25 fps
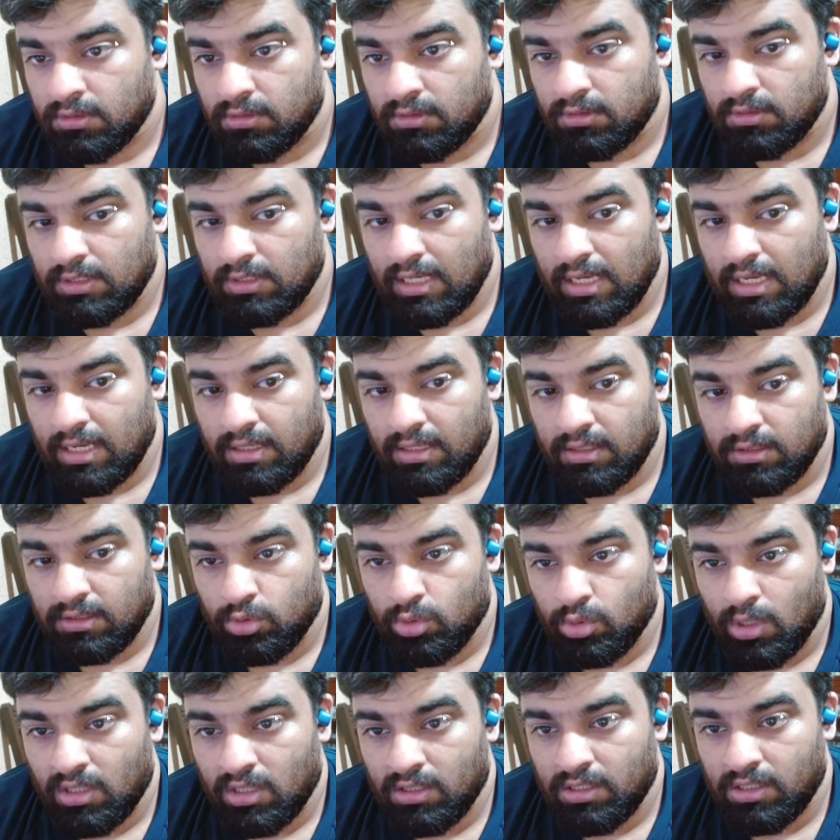and
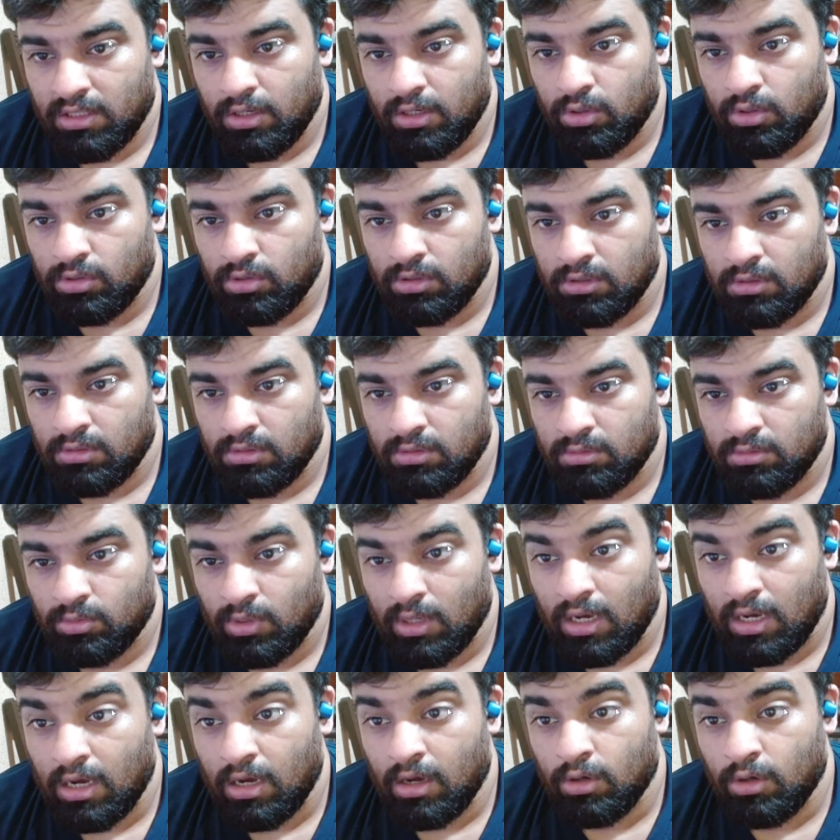Guardiola.
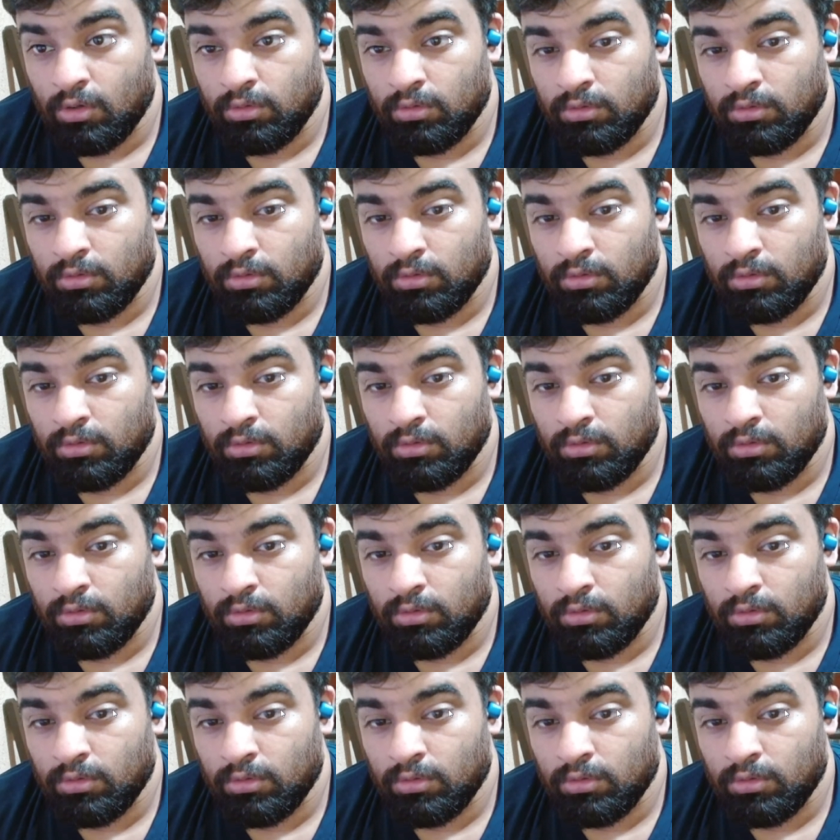Wow,